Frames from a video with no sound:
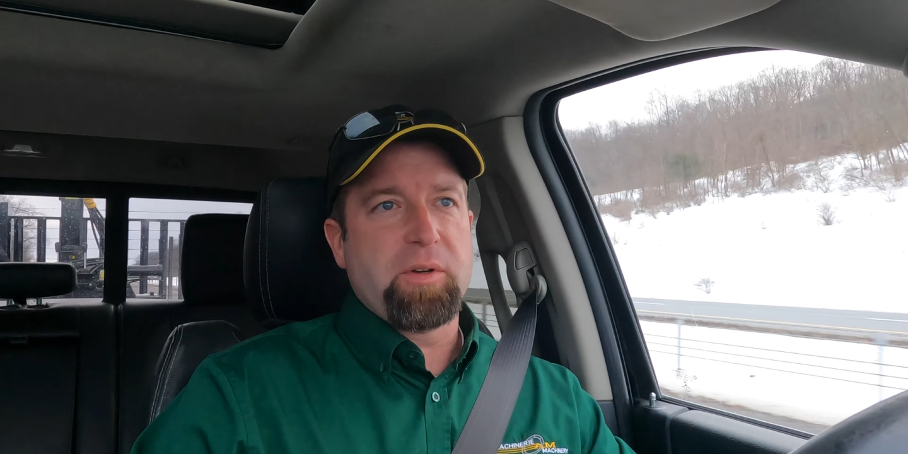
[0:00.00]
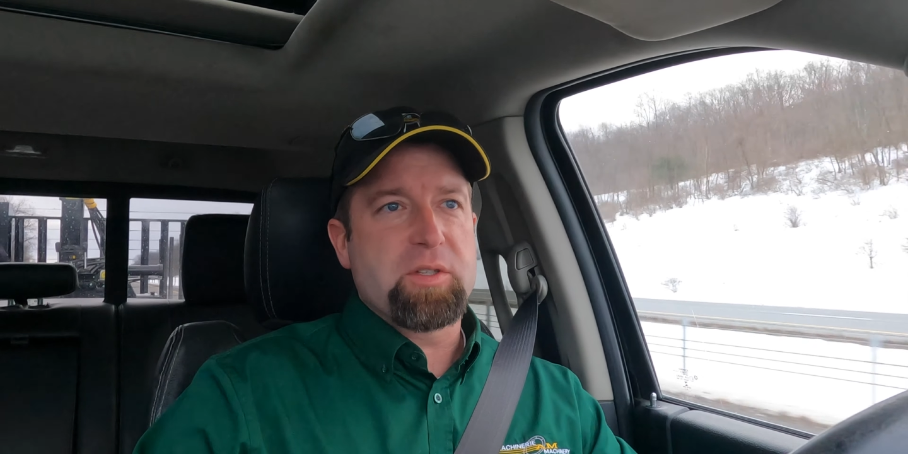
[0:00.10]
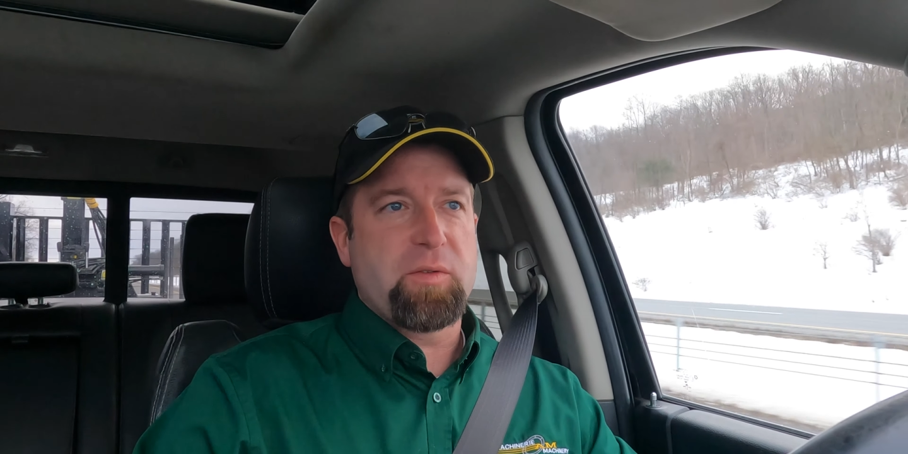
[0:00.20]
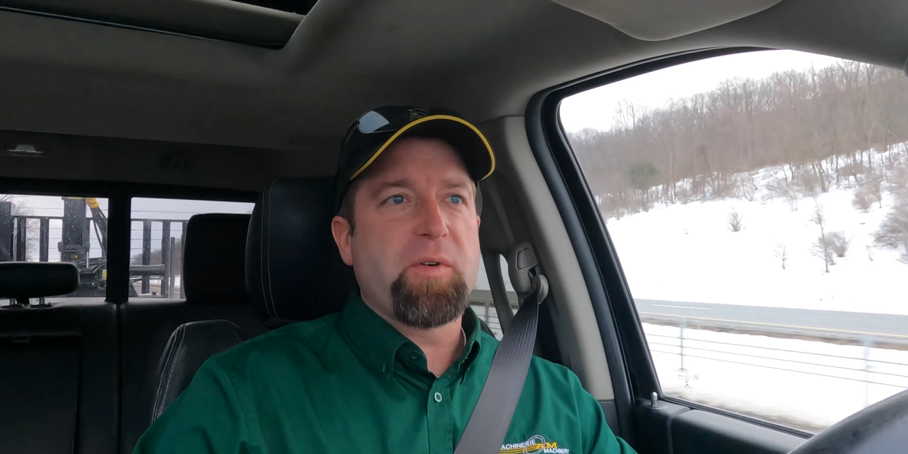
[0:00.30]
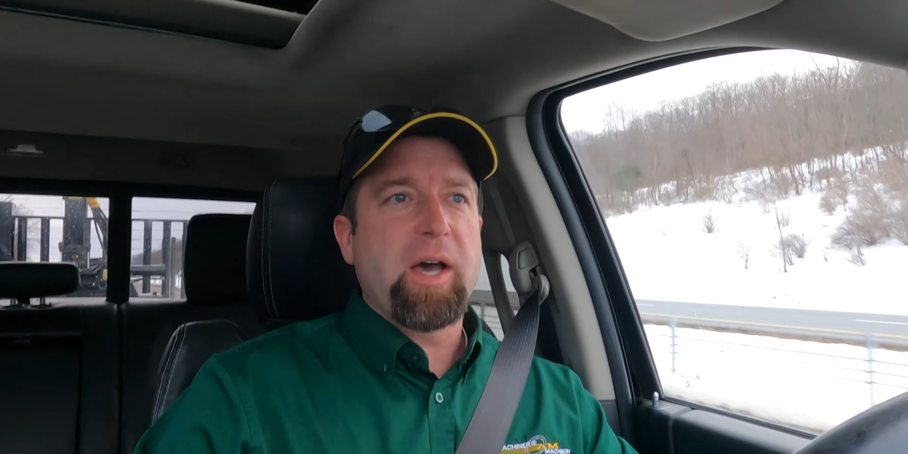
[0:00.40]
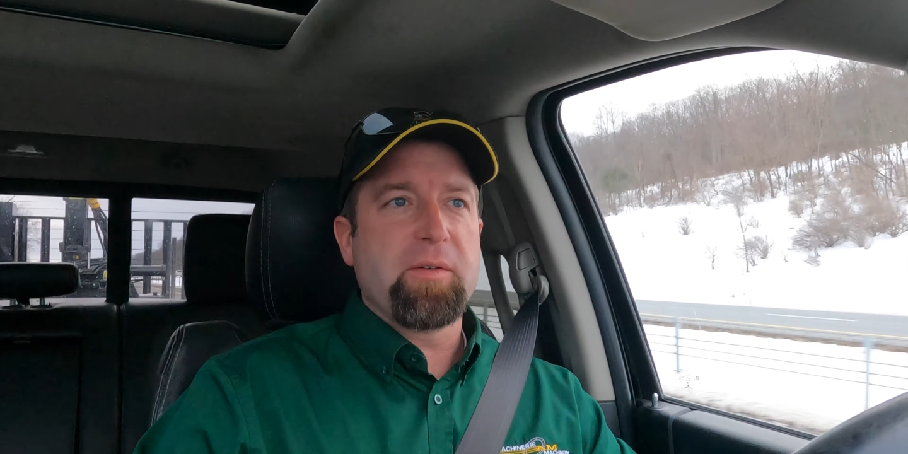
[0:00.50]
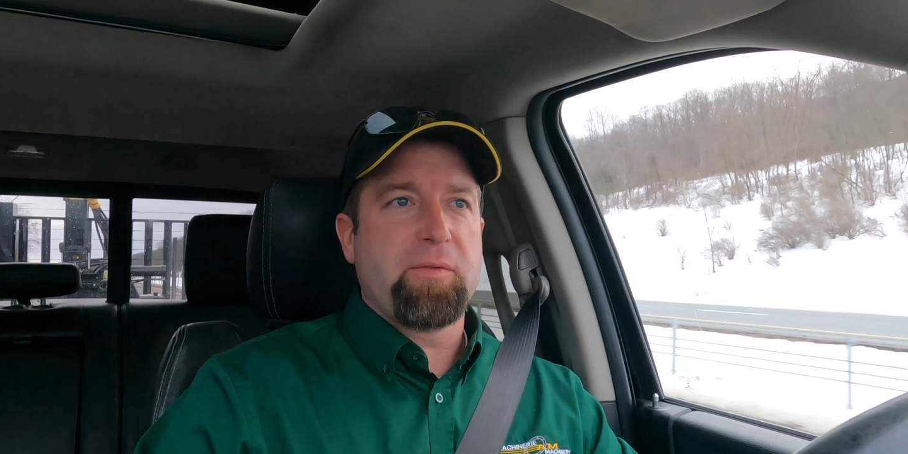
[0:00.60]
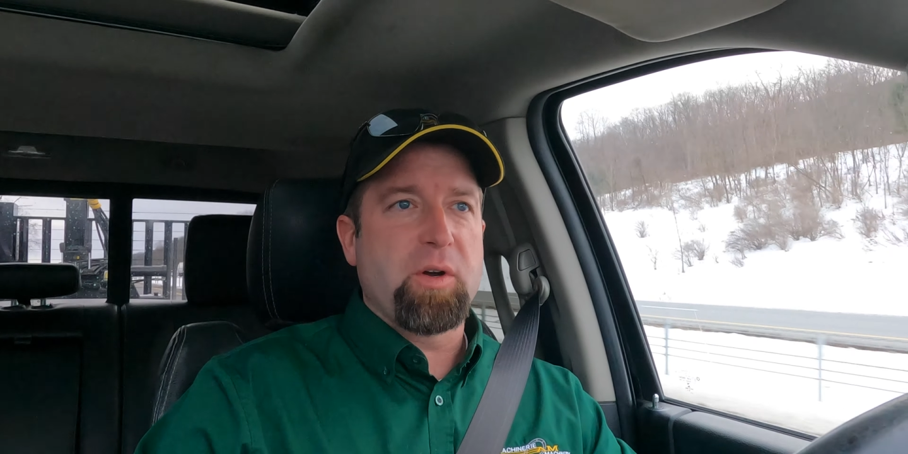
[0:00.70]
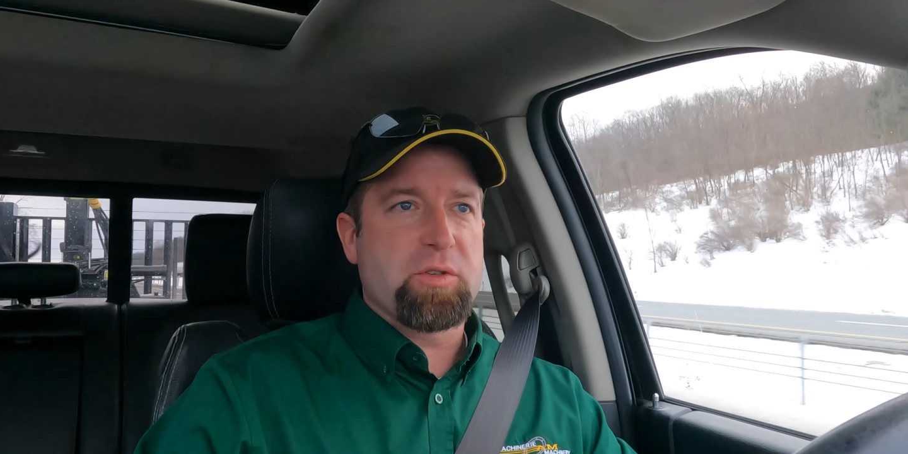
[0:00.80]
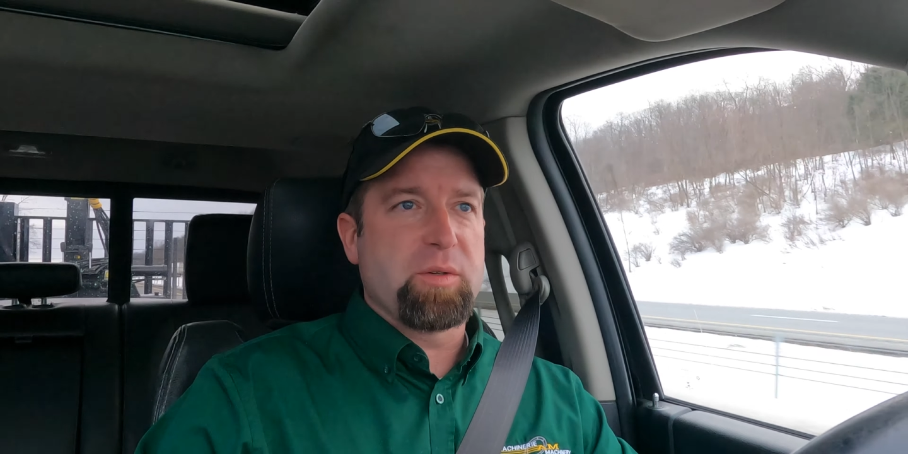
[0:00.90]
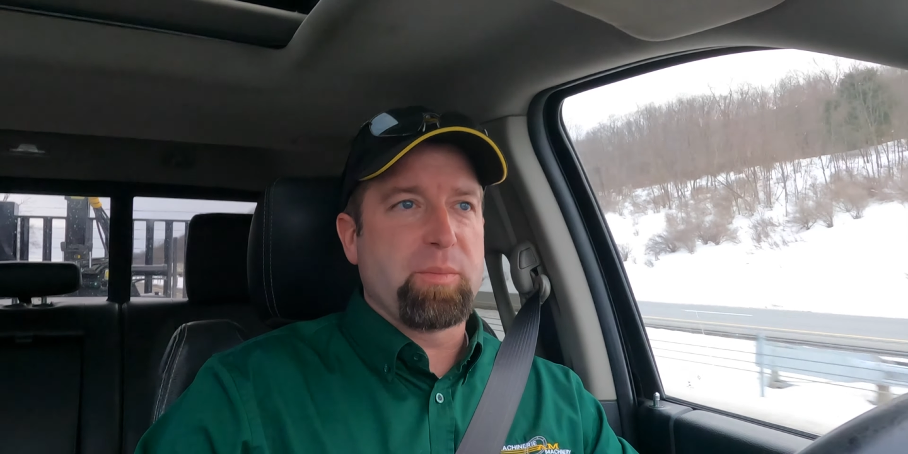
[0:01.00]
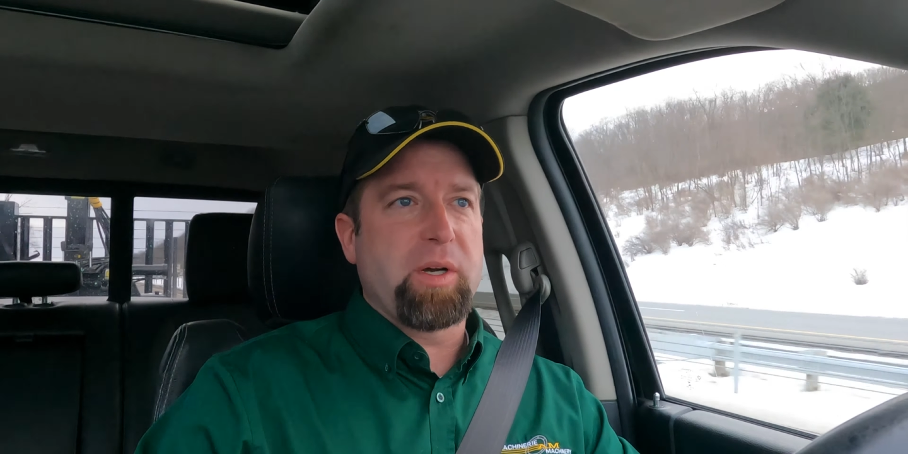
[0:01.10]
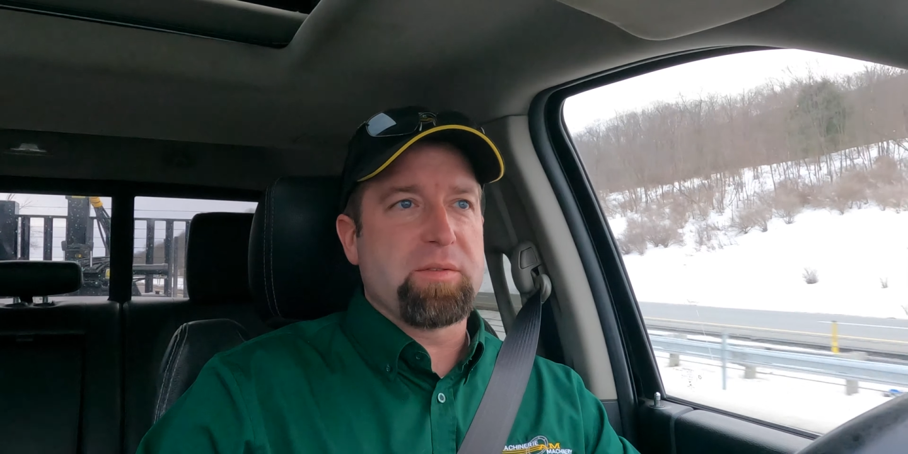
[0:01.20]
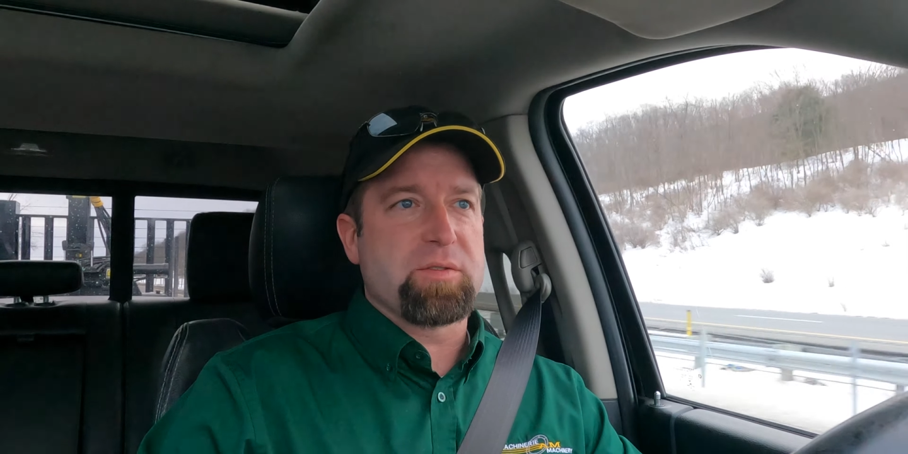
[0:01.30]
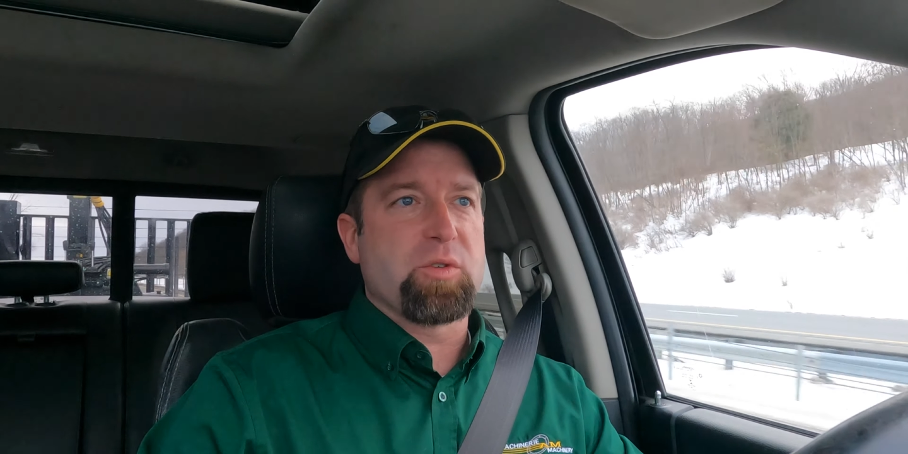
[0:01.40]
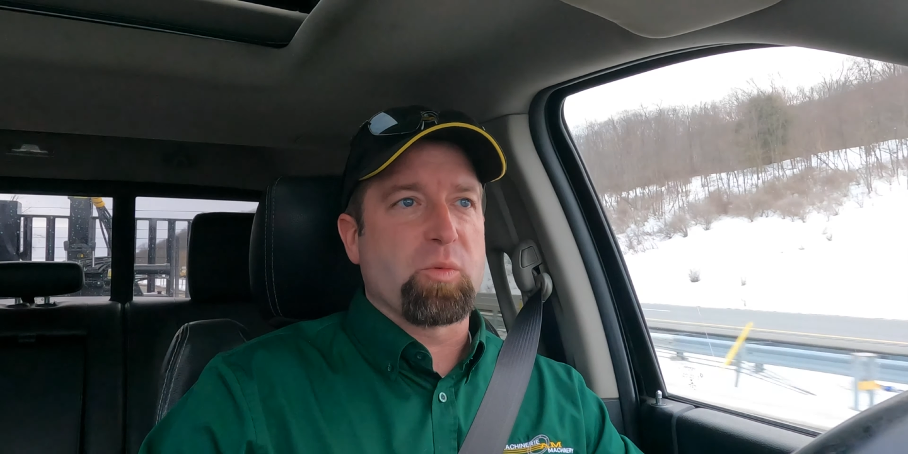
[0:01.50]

least 5 function buttons